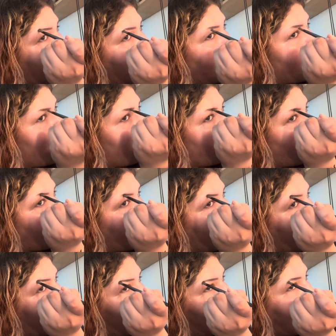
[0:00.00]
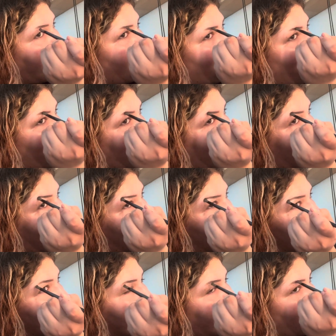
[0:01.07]
blending technique, I
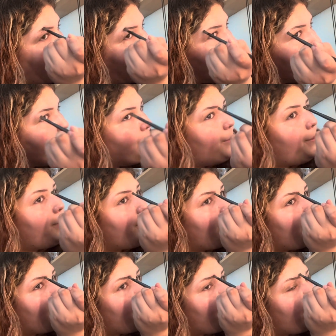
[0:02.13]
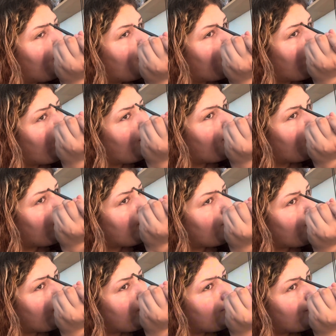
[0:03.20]
guess, for the middle part,
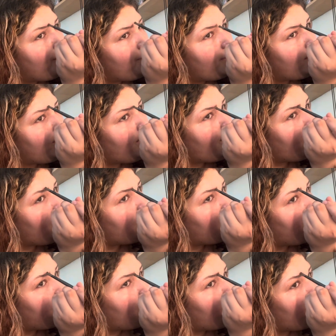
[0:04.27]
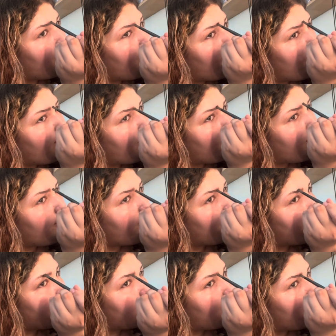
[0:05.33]
so I just go like that. I go like a
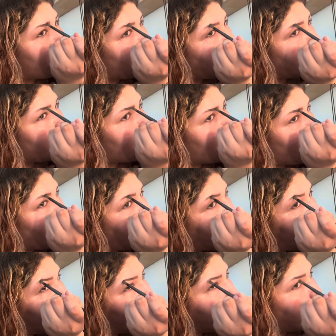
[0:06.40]
different kind of